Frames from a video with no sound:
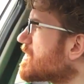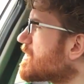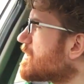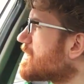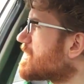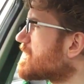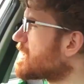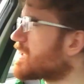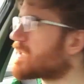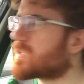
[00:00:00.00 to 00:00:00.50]
so I
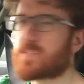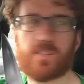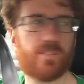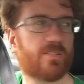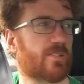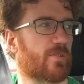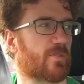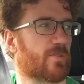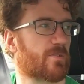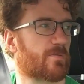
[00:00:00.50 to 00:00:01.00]
decided not
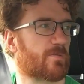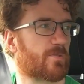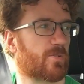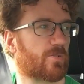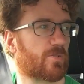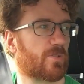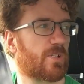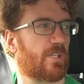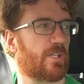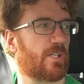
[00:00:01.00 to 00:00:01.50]
to use the
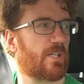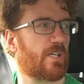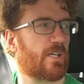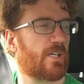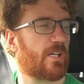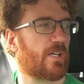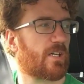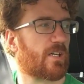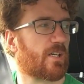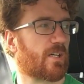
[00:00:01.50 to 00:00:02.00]
full
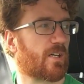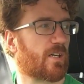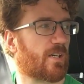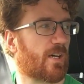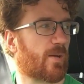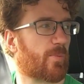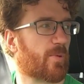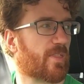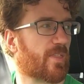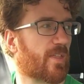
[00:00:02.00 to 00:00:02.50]
uh,
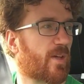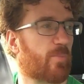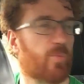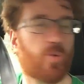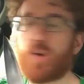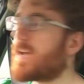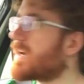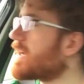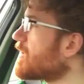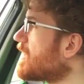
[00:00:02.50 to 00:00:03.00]
epithet.
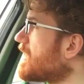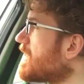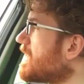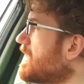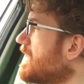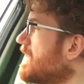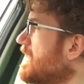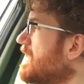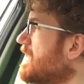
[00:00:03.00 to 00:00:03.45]
But anyway,